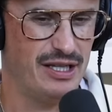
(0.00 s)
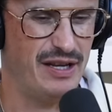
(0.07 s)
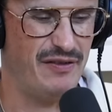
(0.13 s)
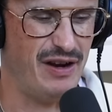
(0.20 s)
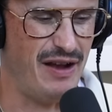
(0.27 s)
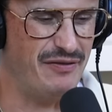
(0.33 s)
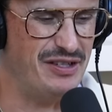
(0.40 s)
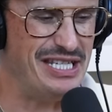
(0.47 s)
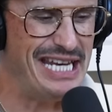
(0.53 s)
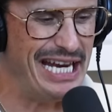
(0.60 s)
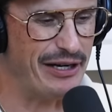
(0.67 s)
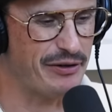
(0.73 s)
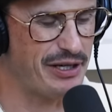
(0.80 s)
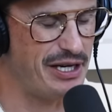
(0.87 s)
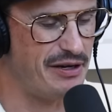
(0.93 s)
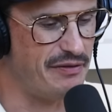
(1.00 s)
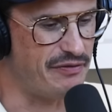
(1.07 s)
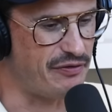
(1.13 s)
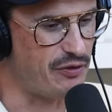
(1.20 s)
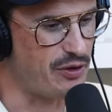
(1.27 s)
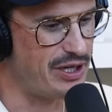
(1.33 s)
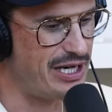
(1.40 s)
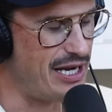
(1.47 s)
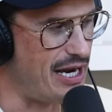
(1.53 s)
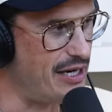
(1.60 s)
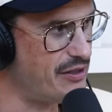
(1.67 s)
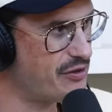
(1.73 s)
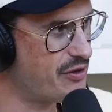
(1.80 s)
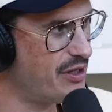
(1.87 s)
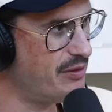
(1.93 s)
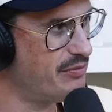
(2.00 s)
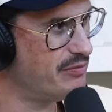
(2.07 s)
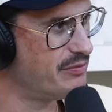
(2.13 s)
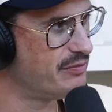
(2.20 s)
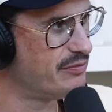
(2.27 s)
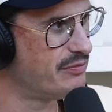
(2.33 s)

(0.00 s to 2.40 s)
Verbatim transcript: You ever have dairy free ice cream?